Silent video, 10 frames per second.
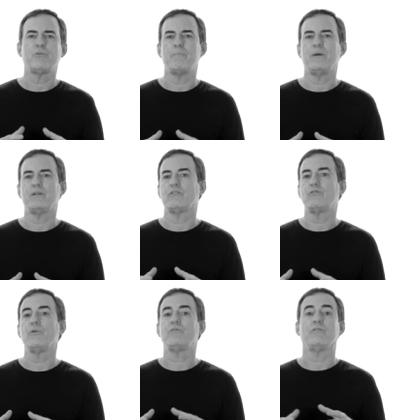who are building
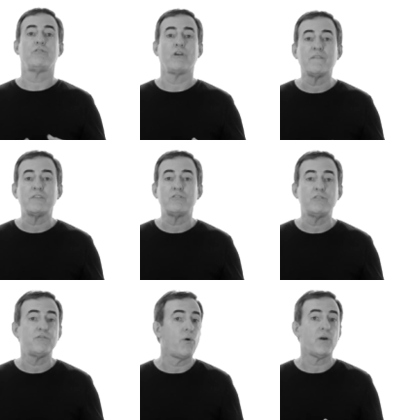tools and
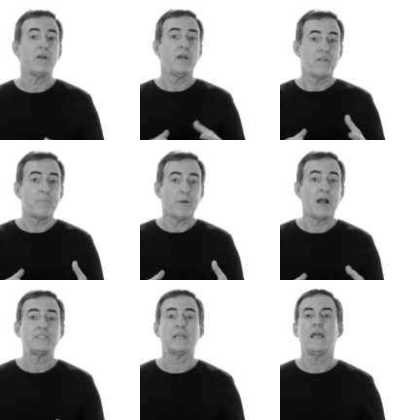services for the
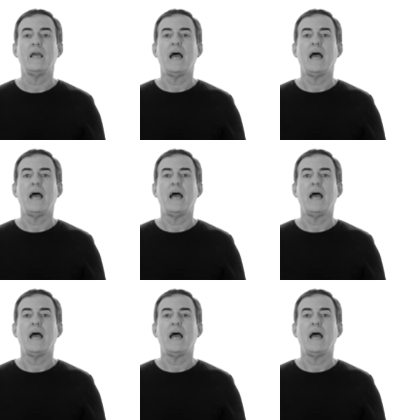project,